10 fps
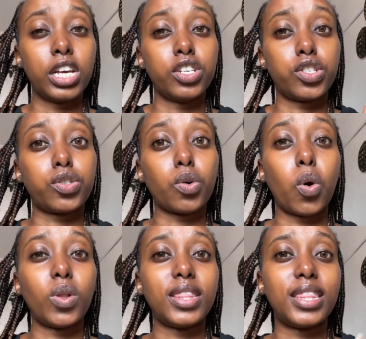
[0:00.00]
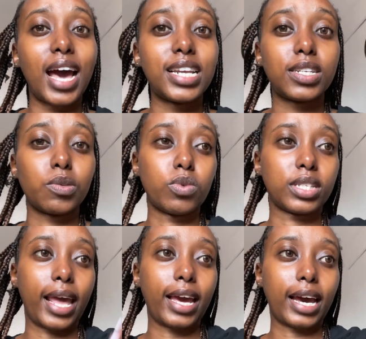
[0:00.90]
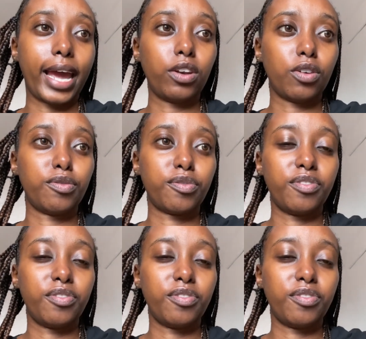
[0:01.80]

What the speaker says: So that was like kind of